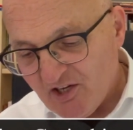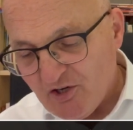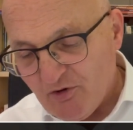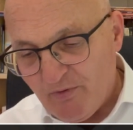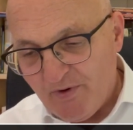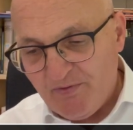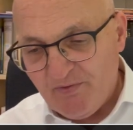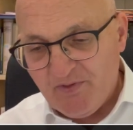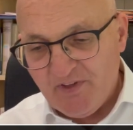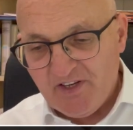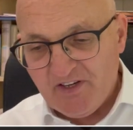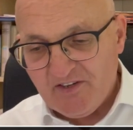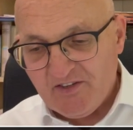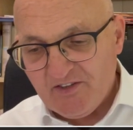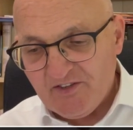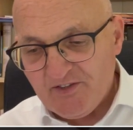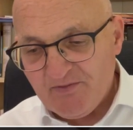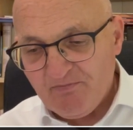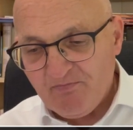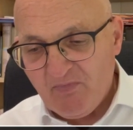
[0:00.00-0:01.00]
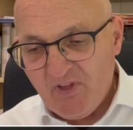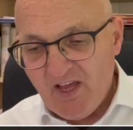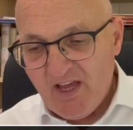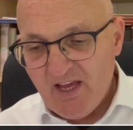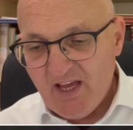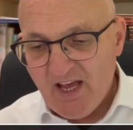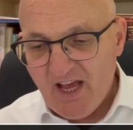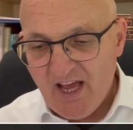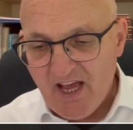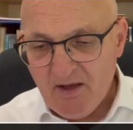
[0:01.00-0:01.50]
Corinthians,
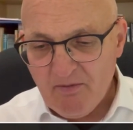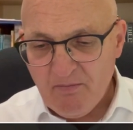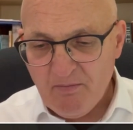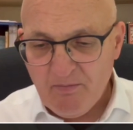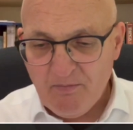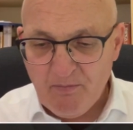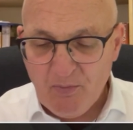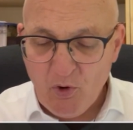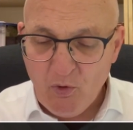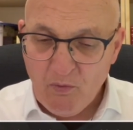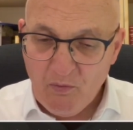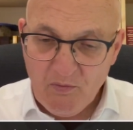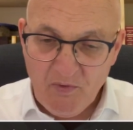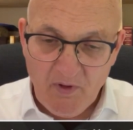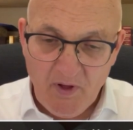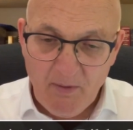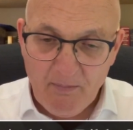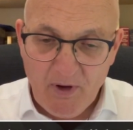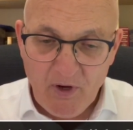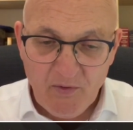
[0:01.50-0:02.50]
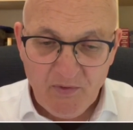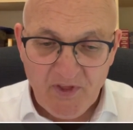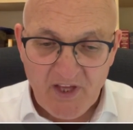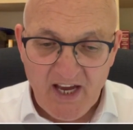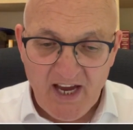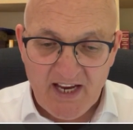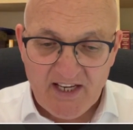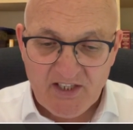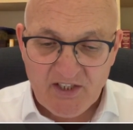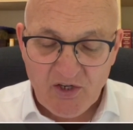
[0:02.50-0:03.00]
both about the
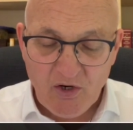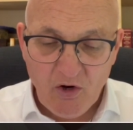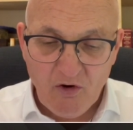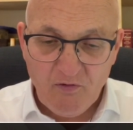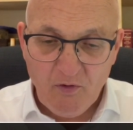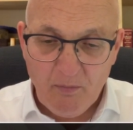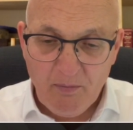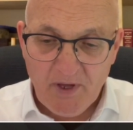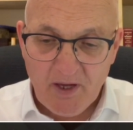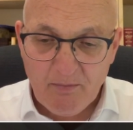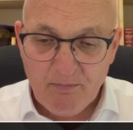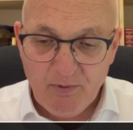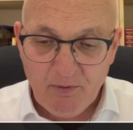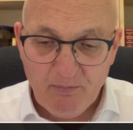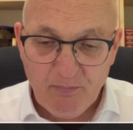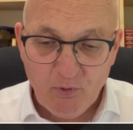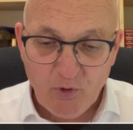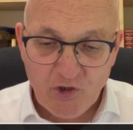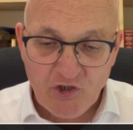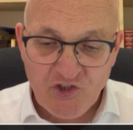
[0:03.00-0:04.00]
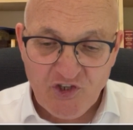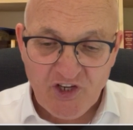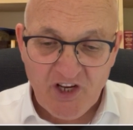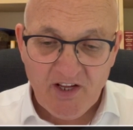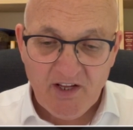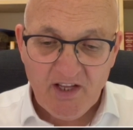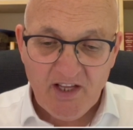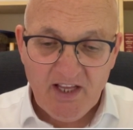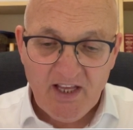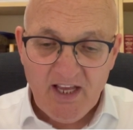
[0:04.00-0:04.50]
idea of it being proportionate
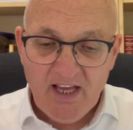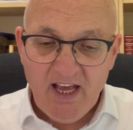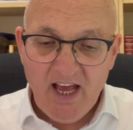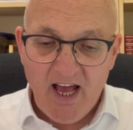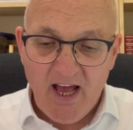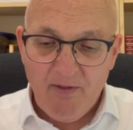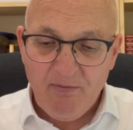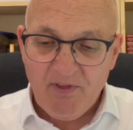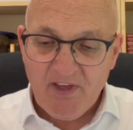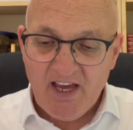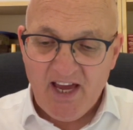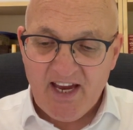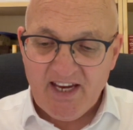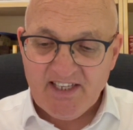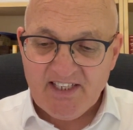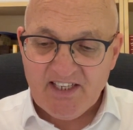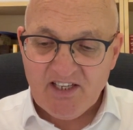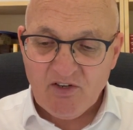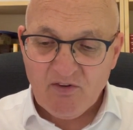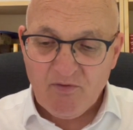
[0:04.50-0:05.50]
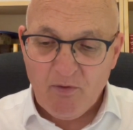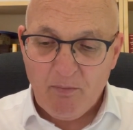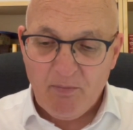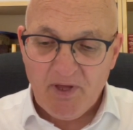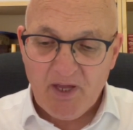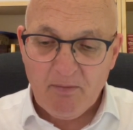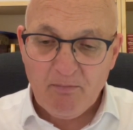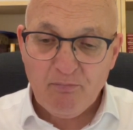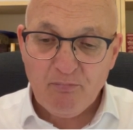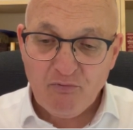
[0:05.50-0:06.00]
and the idea of it
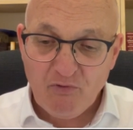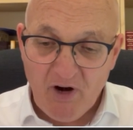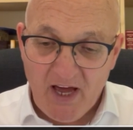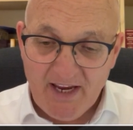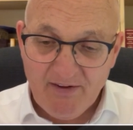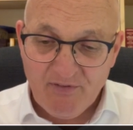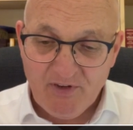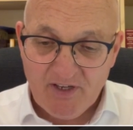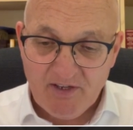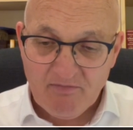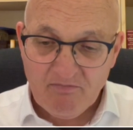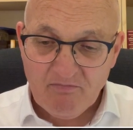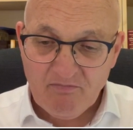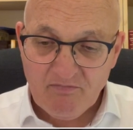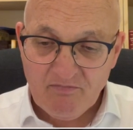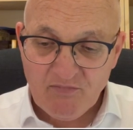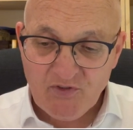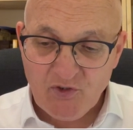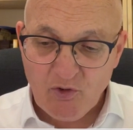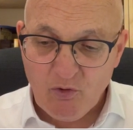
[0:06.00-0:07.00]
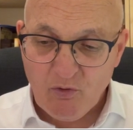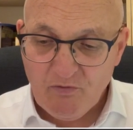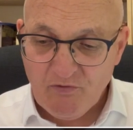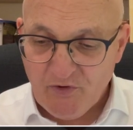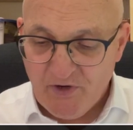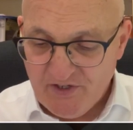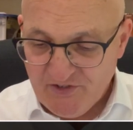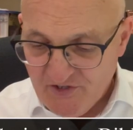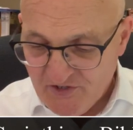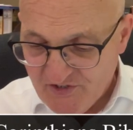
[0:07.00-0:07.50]
being private. So, for
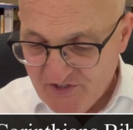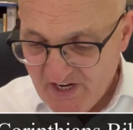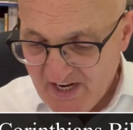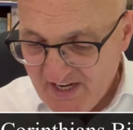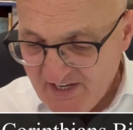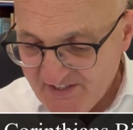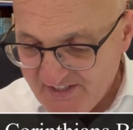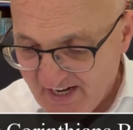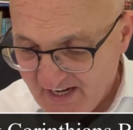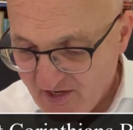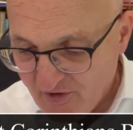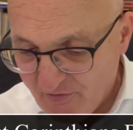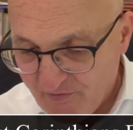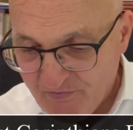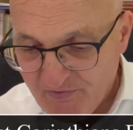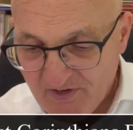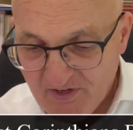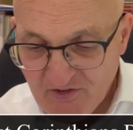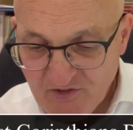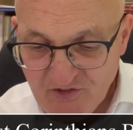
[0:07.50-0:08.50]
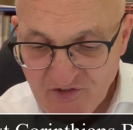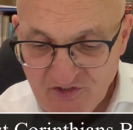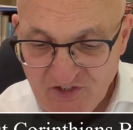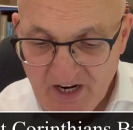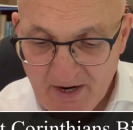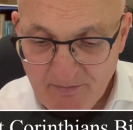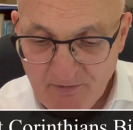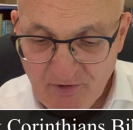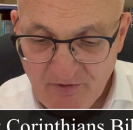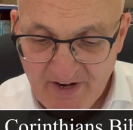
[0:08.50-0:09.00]
instance, 2 Corinthians
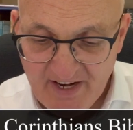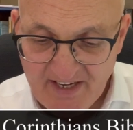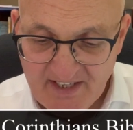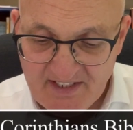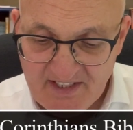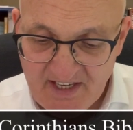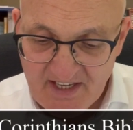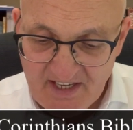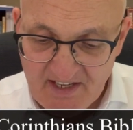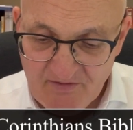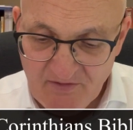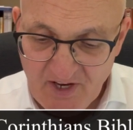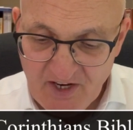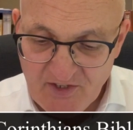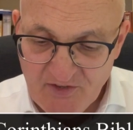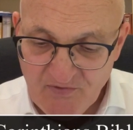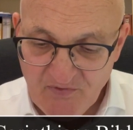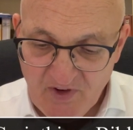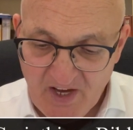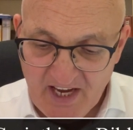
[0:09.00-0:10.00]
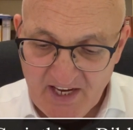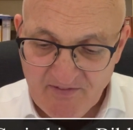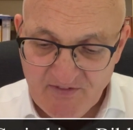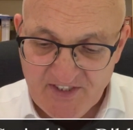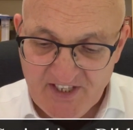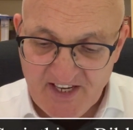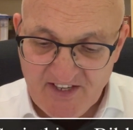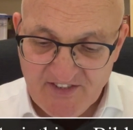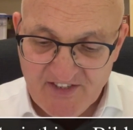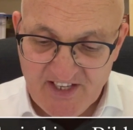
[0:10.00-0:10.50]
chapter 8, verse 5
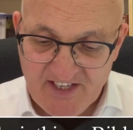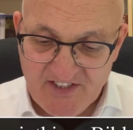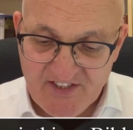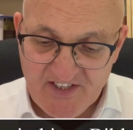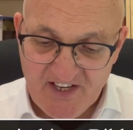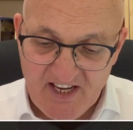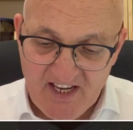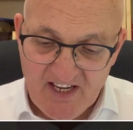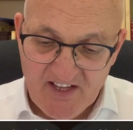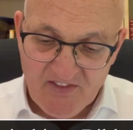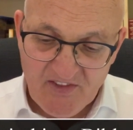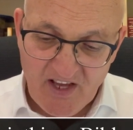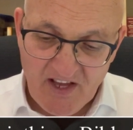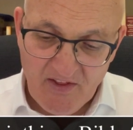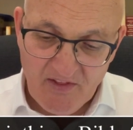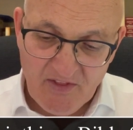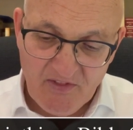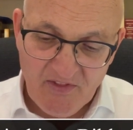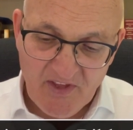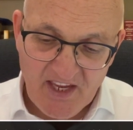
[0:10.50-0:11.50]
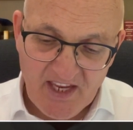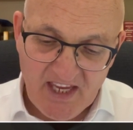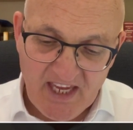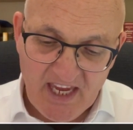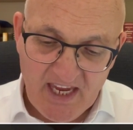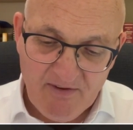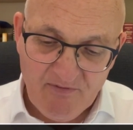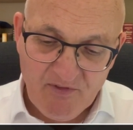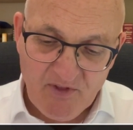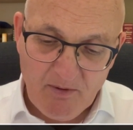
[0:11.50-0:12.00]
says this, that they
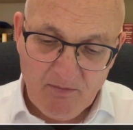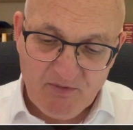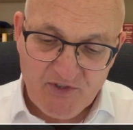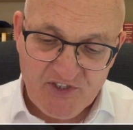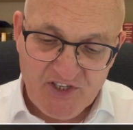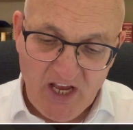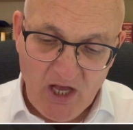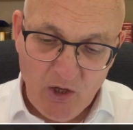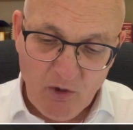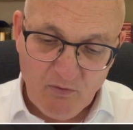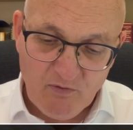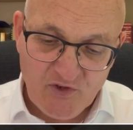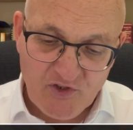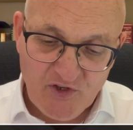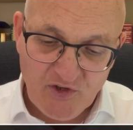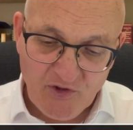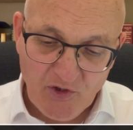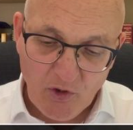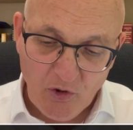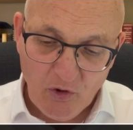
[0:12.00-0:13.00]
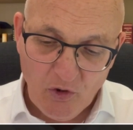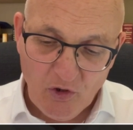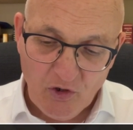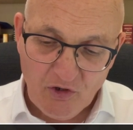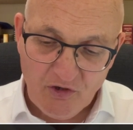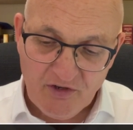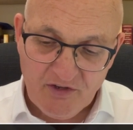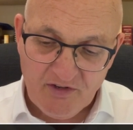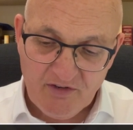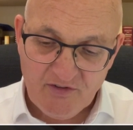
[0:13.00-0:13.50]
gave themselves to the
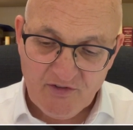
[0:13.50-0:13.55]
Lord.